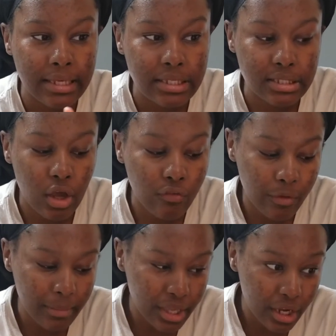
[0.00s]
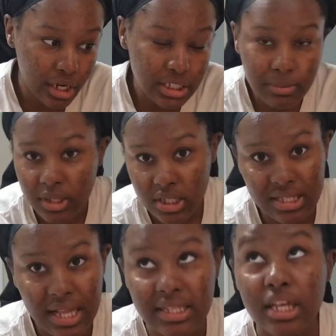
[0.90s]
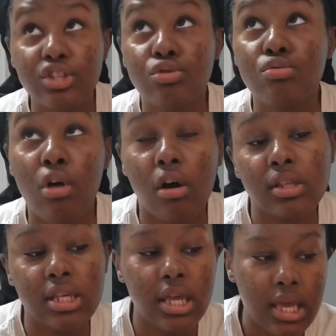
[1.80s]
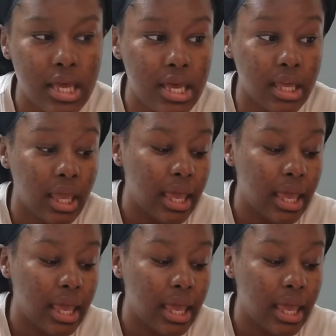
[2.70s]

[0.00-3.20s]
So from here, spinach does not take too long to cook.